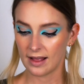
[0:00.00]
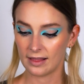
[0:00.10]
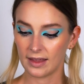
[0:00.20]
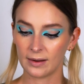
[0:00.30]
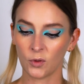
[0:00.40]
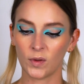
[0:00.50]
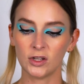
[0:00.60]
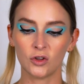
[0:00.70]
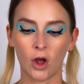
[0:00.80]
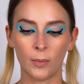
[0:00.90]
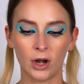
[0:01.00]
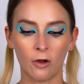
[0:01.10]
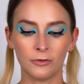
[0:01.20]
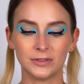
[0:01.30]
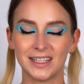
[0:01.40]
and then I'm going to top it
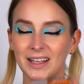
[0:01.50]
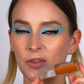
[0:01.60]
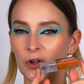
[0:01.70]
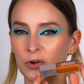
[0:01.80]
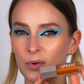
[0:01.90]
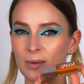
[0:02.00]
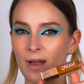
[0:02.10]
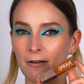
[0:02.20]
off using the cream